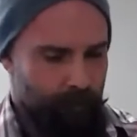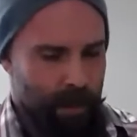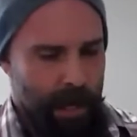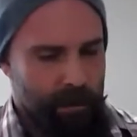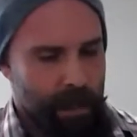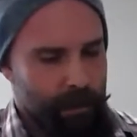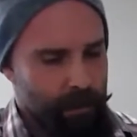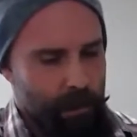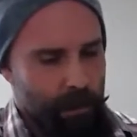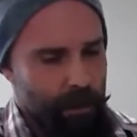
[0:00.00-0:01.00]
I say
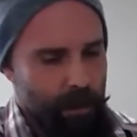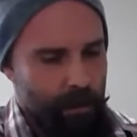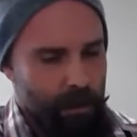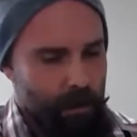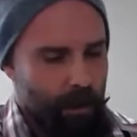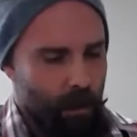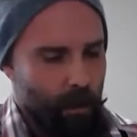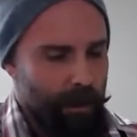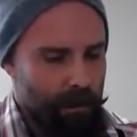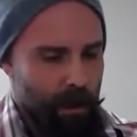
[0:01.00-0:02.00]
should, you know, you can
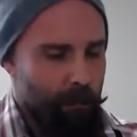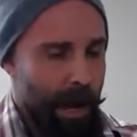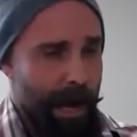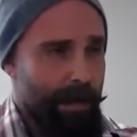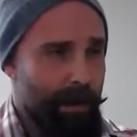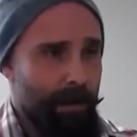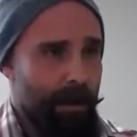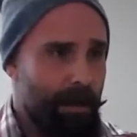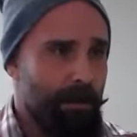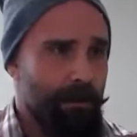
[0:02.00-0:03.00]
always go back
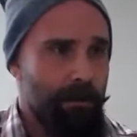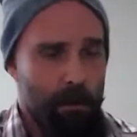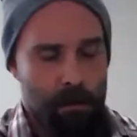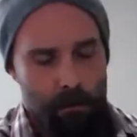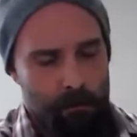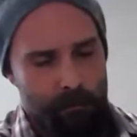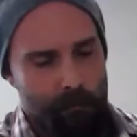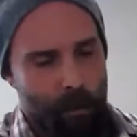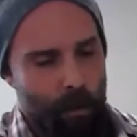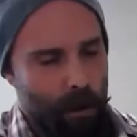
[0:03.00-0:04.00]
and do
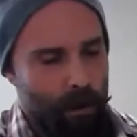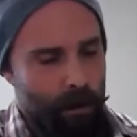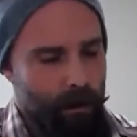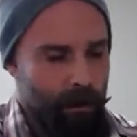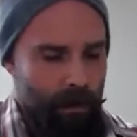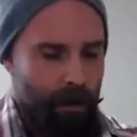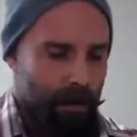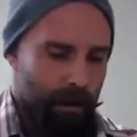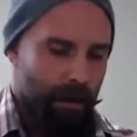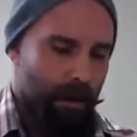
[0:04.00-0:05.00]
more,
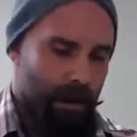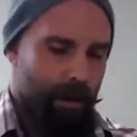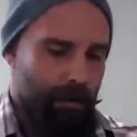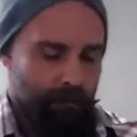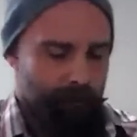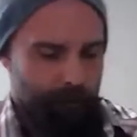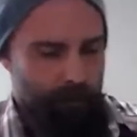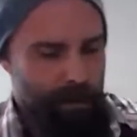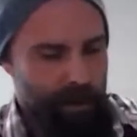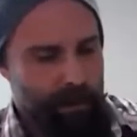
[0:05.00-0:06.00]
but
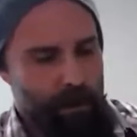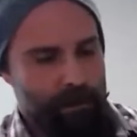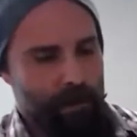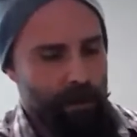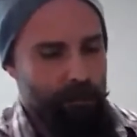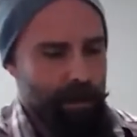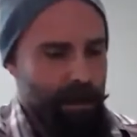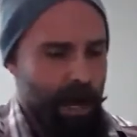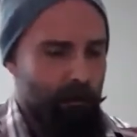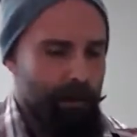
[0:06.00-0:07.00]
there's also a limit
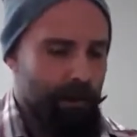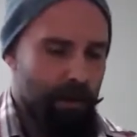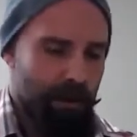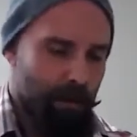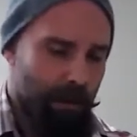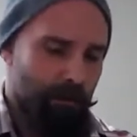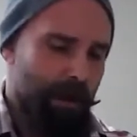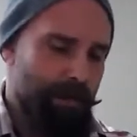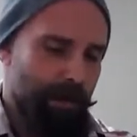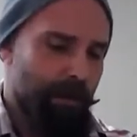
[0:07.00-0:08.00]
to how much you can do within
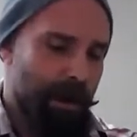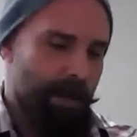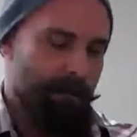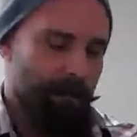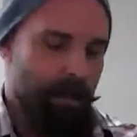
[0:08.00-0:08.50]
reason, right?